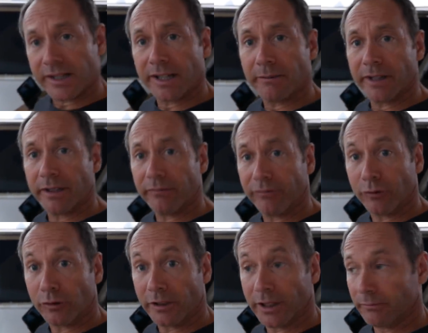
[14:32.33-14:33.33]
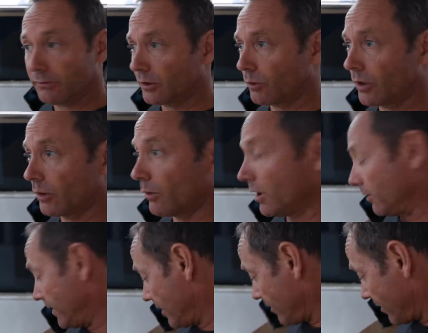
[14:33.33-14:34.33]
coming up for um, quite a while
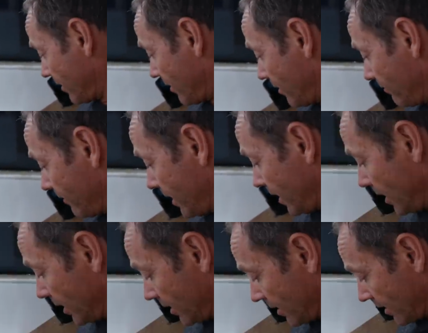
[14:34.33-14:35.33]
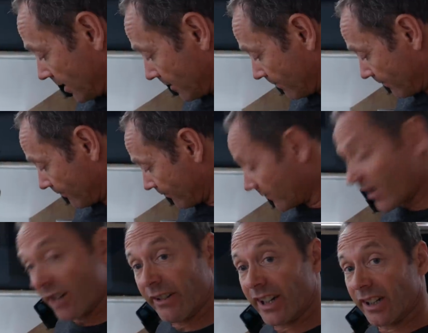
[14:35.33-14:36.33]
now so I reckon it's um,
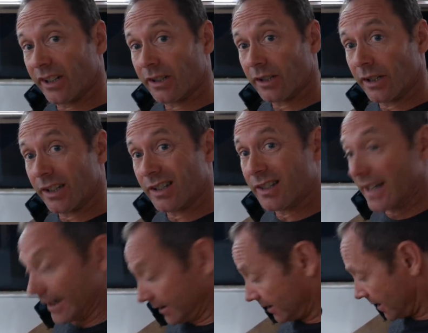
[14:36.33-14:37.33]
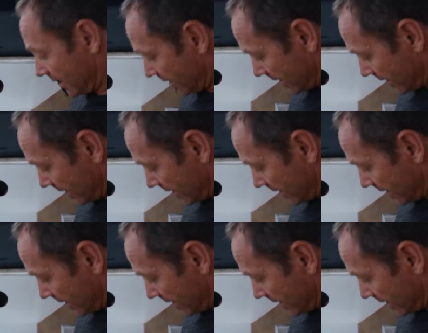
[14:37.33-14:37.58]
I reckon it's, it's done it's